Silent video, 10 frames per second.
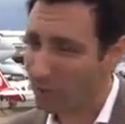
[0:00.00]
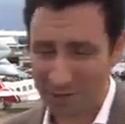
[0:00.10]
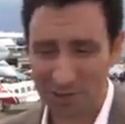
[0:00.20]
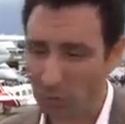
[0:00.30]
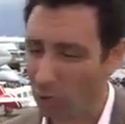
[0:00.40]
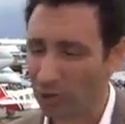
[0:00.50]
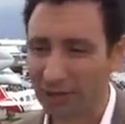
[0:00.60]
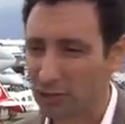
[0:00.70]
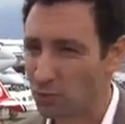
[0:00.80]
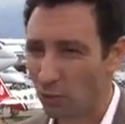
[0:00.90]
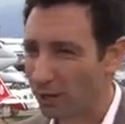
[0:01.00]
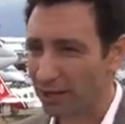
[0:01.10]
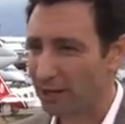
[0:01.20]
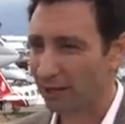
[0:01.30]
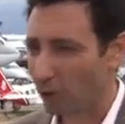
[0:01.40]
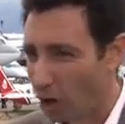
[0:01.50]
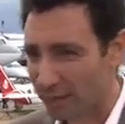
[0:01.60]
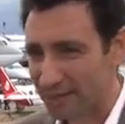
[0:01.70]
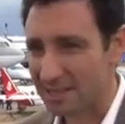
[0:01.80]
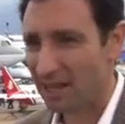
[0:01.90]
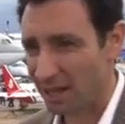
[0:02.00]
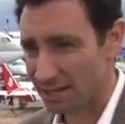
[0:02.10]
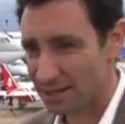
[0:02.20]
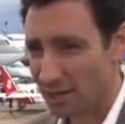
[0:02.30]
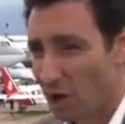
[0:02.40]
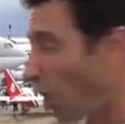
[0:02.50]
Airbus and Boeing is working along these lines